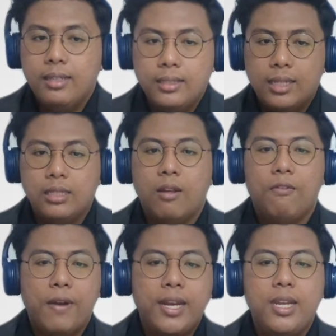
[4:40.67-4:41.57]
research
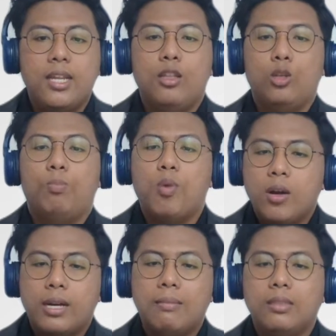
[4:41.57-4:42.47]
finding into
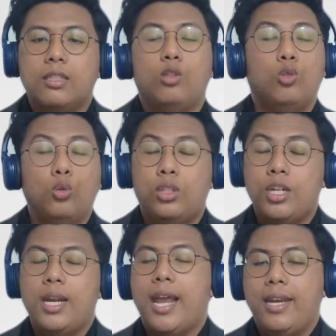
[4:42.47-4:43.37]
programs to
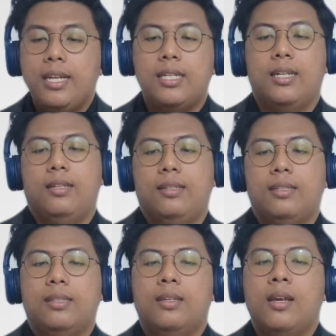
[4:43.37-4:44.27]
treat
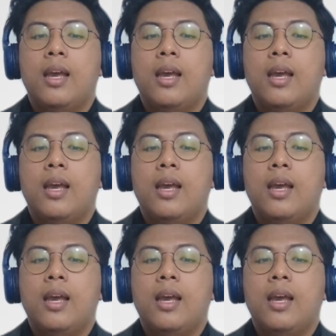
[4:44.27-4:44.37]
addictions.